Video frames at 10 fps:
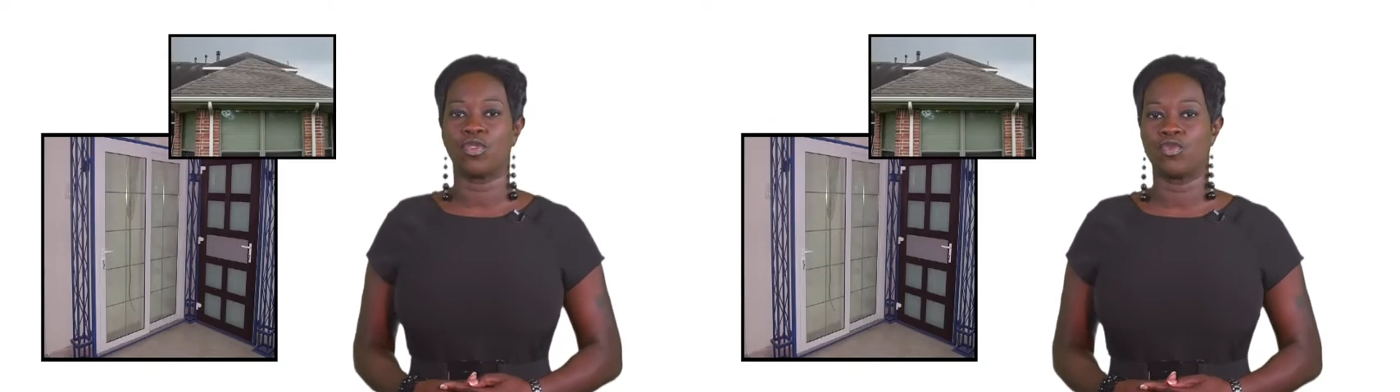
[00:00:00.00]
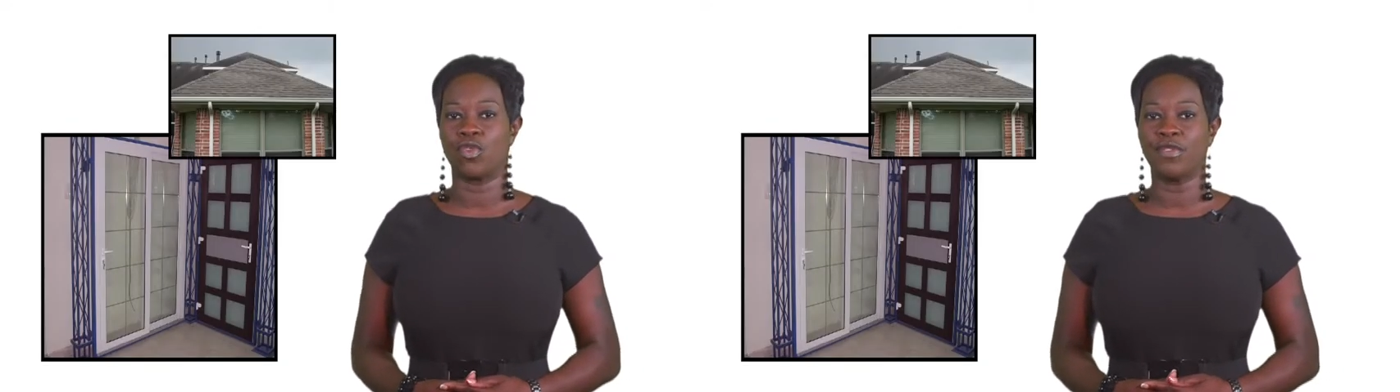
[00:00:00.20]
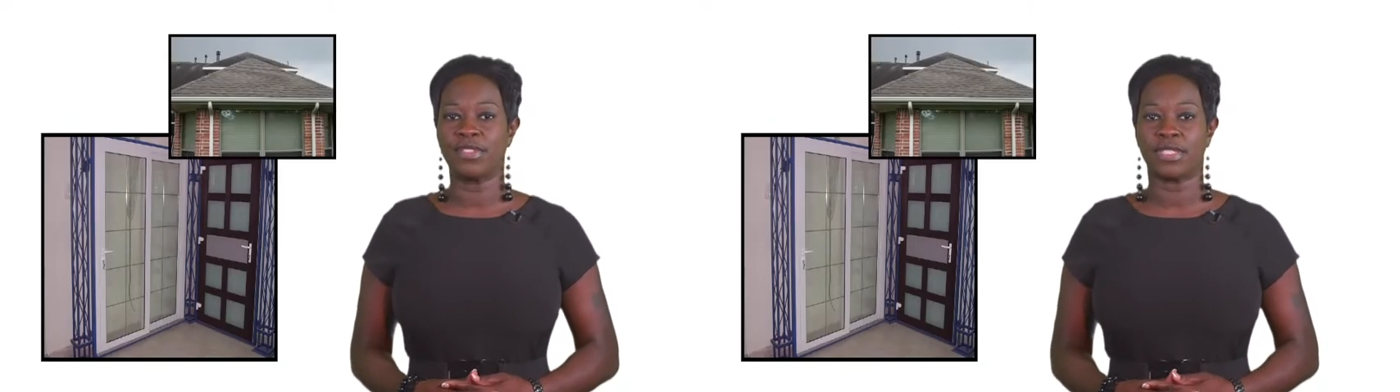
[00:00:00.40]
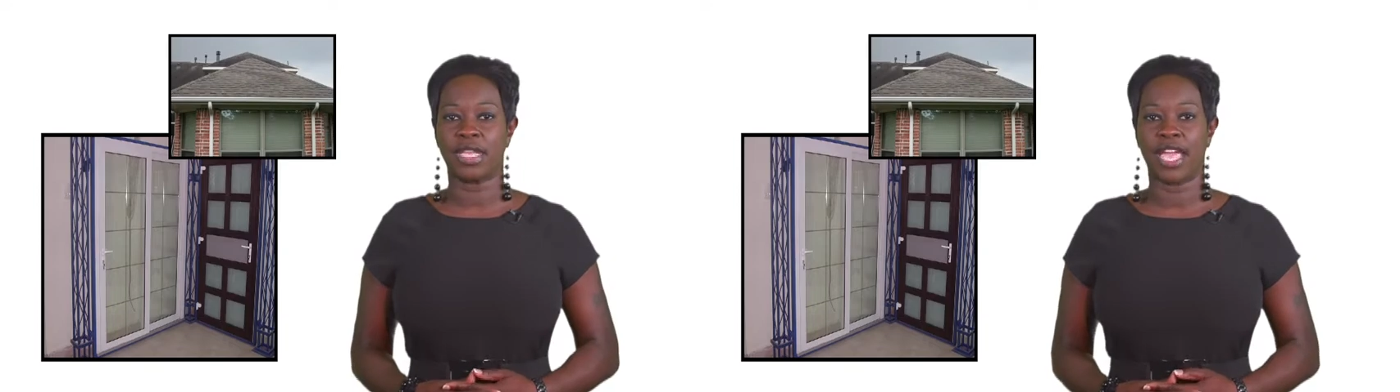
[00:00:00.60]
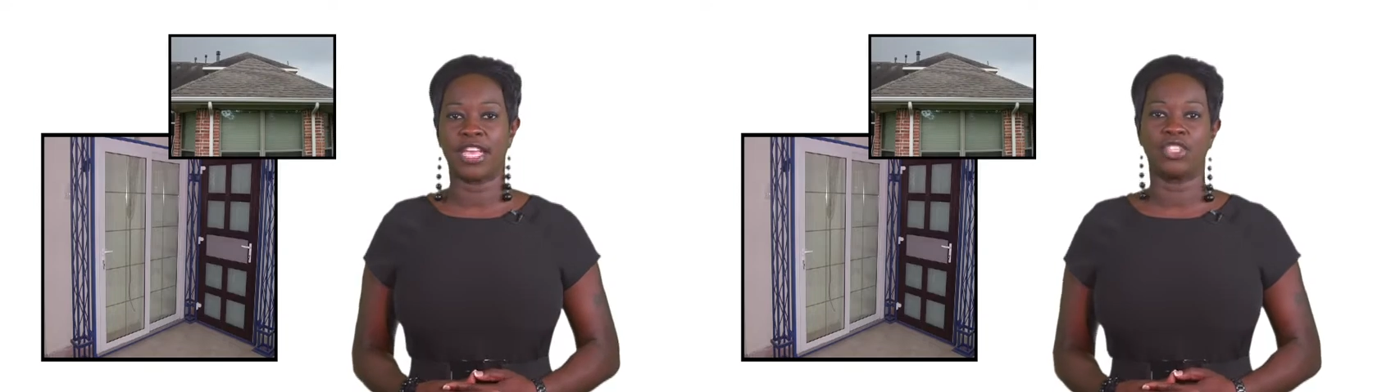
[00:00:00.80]
roofs,
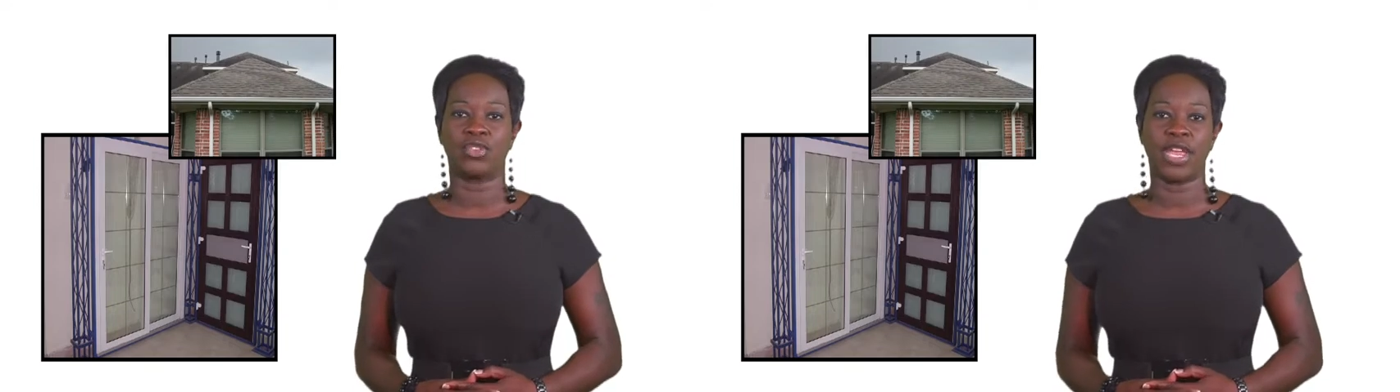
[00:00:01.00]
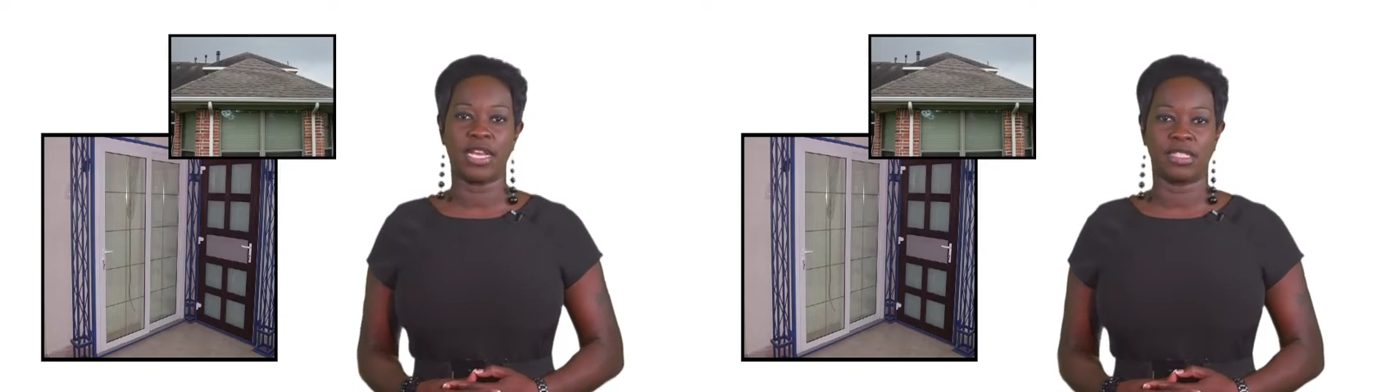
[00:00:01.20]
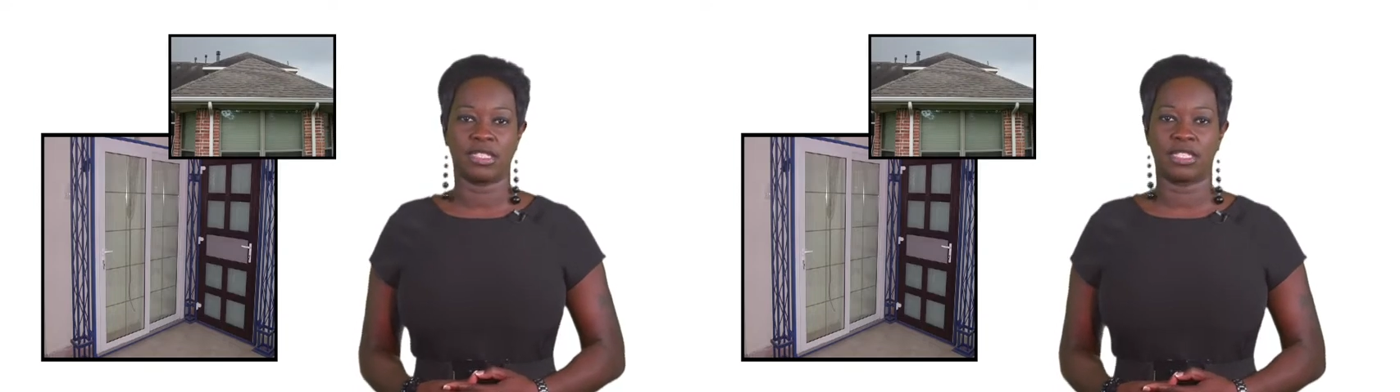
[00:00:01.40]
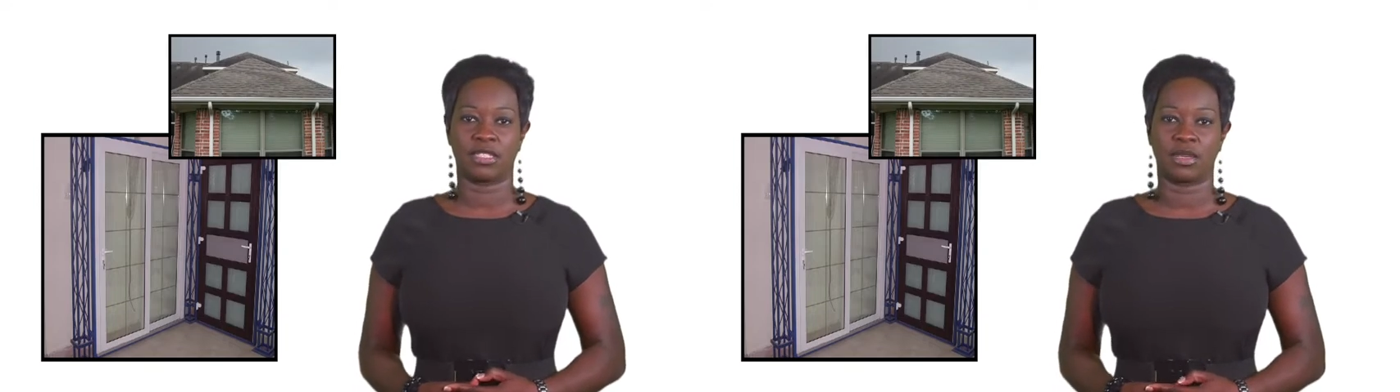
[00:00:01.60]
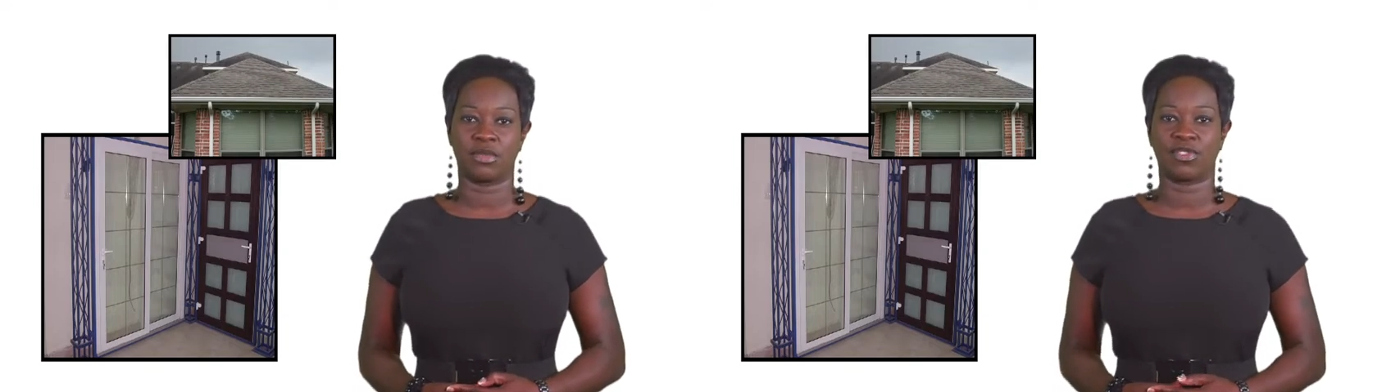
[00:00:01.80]
and drainage
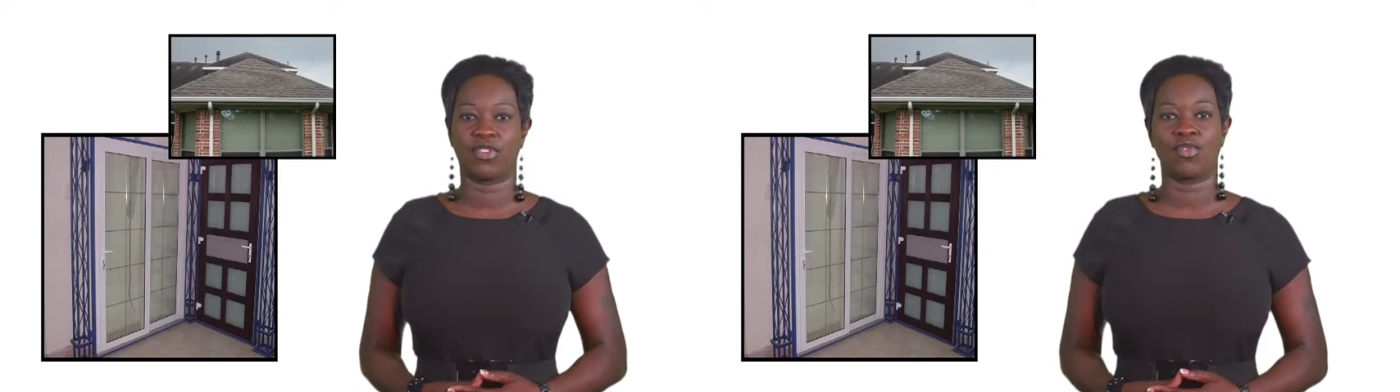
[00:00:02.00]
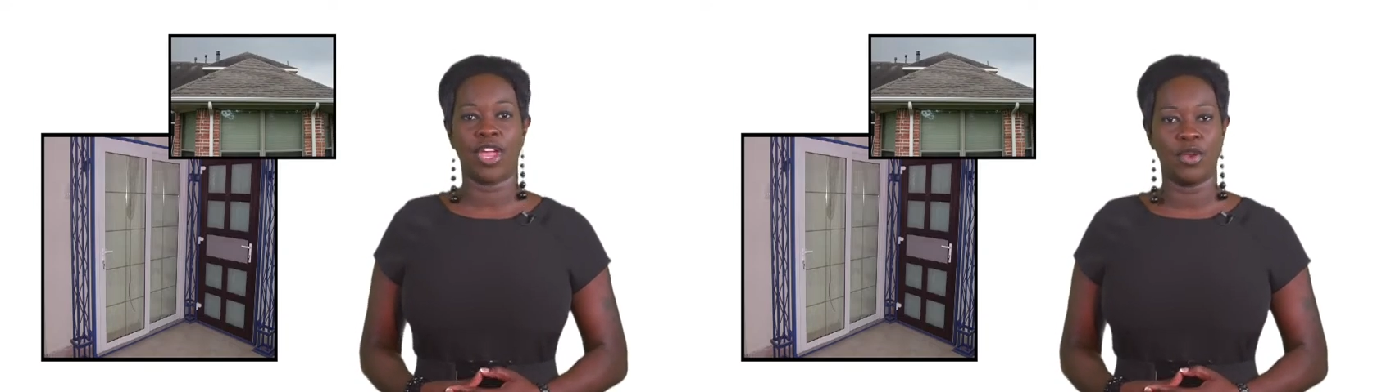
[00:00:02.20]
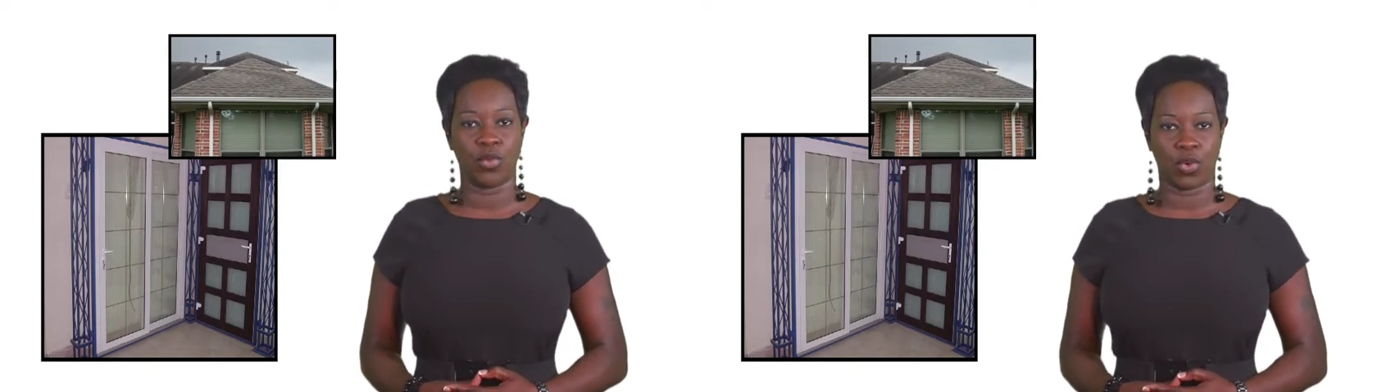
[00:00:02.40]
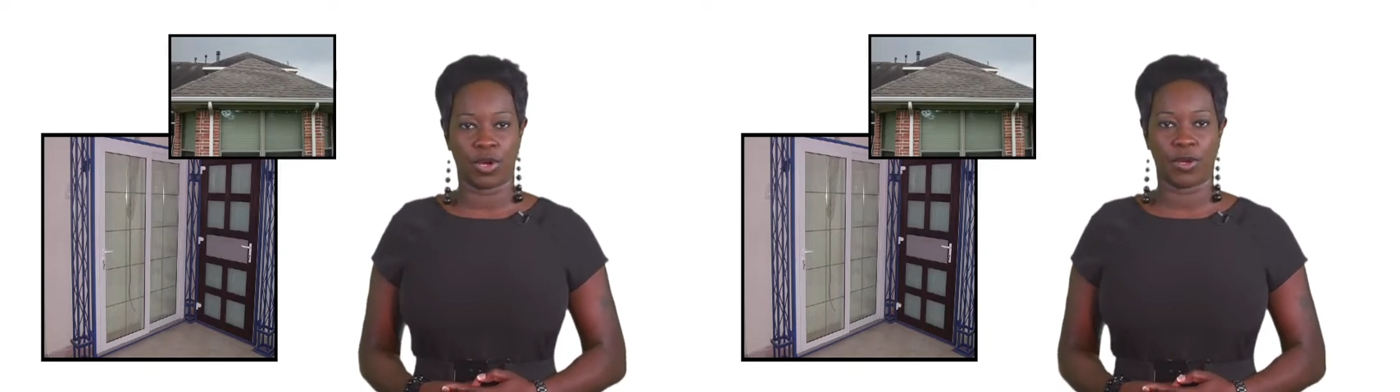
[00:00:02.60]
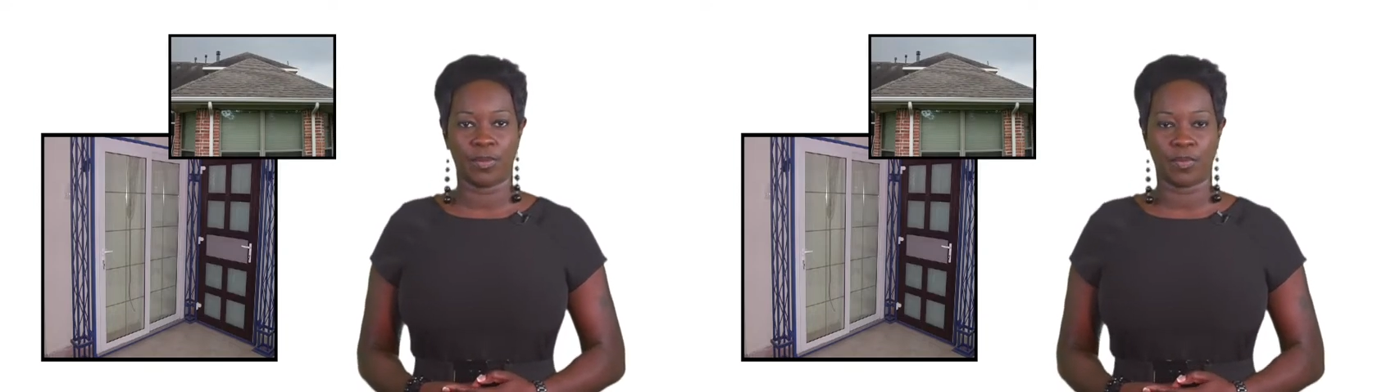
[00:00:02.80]
systems for
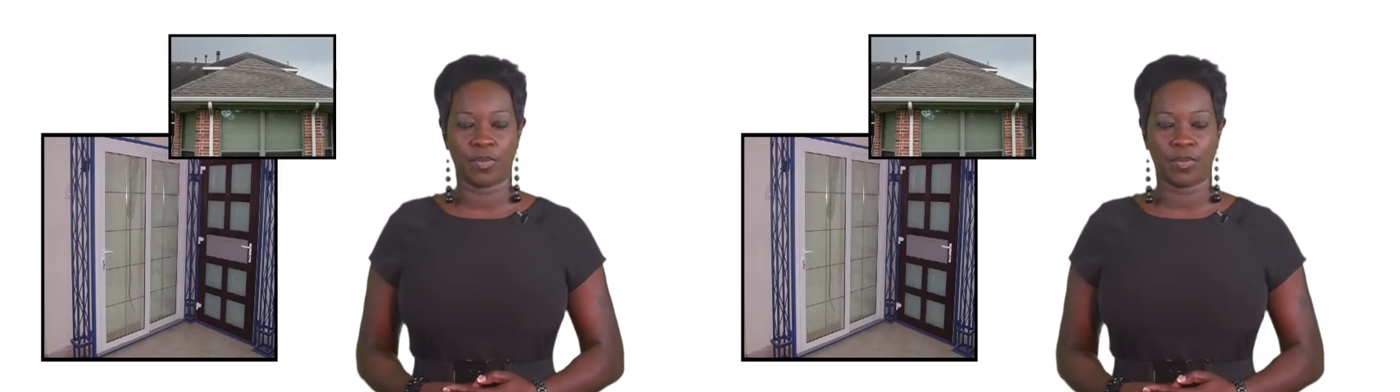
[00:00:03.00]
rainwater.